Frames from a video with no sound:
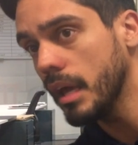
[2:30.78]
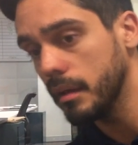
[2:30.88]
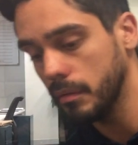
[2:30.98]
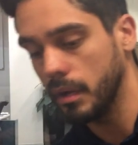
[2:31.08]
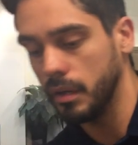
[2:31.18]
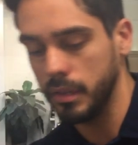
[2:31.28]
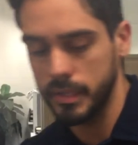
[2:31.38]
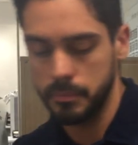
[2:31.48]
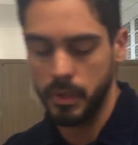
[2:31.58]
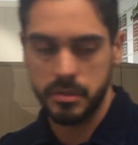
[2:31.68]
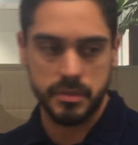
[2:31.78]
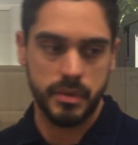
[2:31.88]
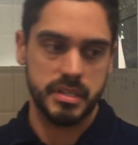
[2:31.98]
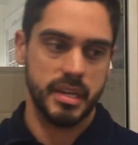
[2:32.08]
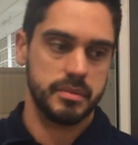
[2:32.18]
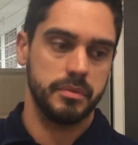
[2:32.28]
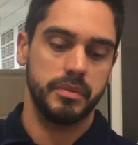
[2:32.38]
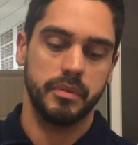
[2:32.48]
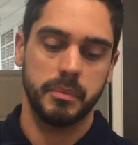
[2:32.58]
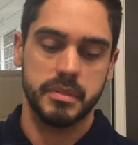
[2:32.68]
Yeah, and I'll, um, I'll just reach out to a
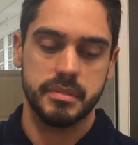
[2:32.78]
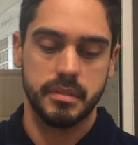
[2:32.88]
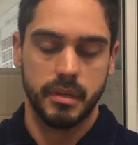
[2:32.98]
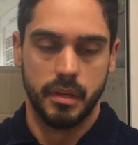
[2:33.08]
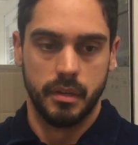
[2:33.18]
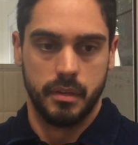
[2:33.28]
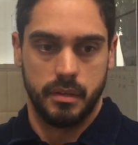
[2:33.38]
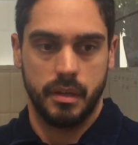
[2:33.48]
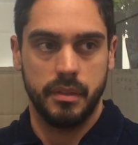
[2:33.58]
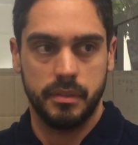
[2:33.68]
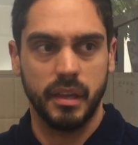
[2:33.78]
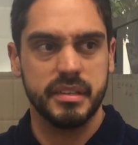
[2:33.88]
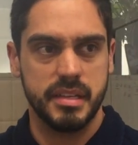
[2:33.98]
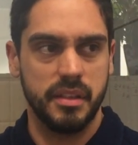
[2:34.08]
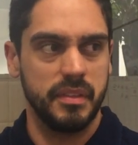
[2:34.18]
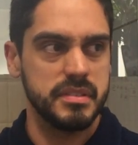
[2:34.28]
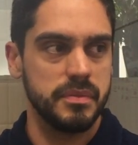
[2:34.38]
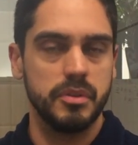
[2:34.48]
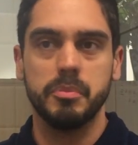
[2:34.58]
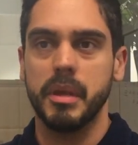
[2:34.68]
few of them because, like I said, I think there's
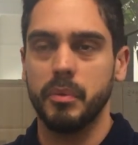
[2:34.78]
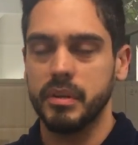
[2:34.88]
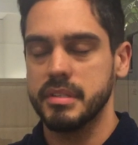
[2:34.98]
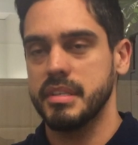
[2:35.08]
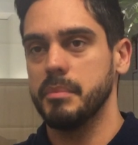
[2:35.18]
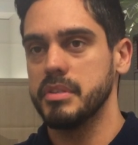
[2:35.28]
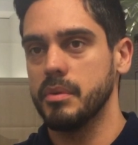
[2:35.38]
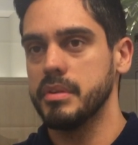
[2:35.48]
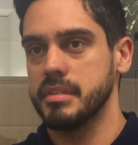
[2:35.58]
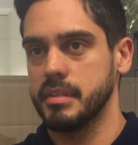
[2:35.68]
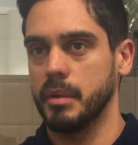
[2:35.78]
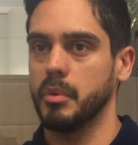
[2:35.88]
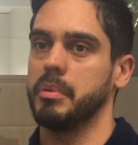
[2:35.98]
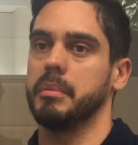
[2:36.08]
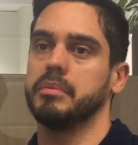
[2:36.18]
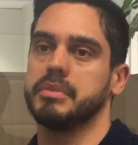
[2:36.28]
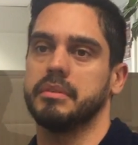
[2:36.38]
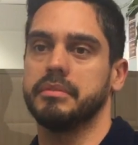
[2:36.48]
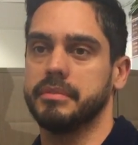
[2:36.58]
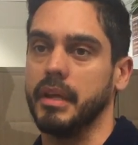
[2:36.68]
a few people, and December's always a time where people sort
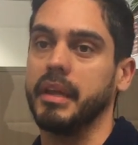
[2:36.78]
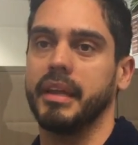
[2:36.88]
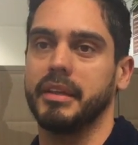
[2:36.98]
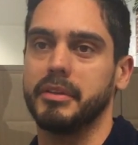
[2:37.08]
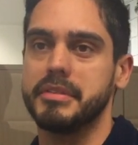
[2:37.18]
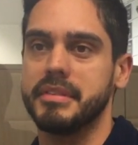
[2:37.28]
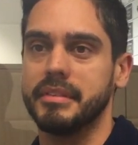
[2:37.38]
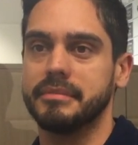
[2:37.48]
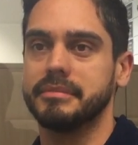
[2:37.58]
of, you know, getting close to